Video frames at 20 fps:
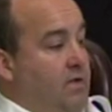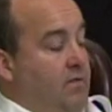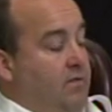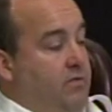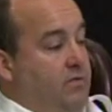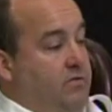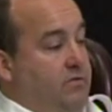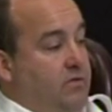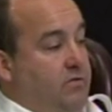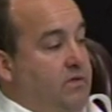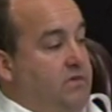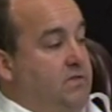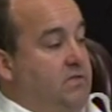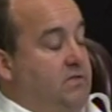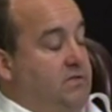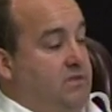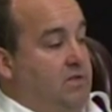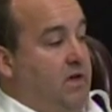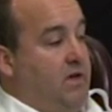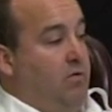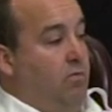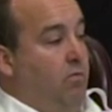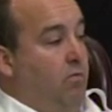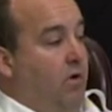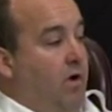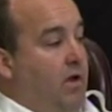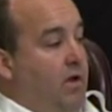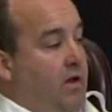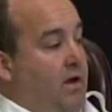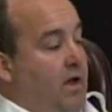so this is Site
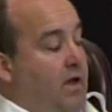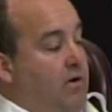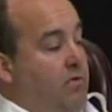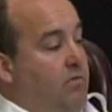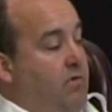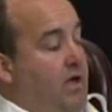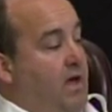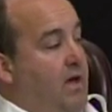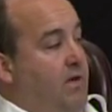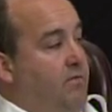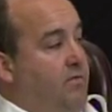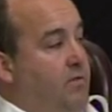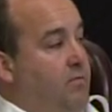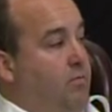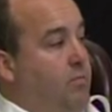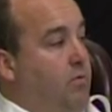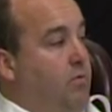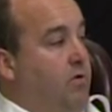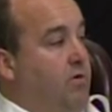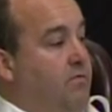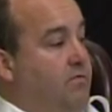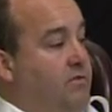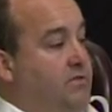1, and I don't have the board for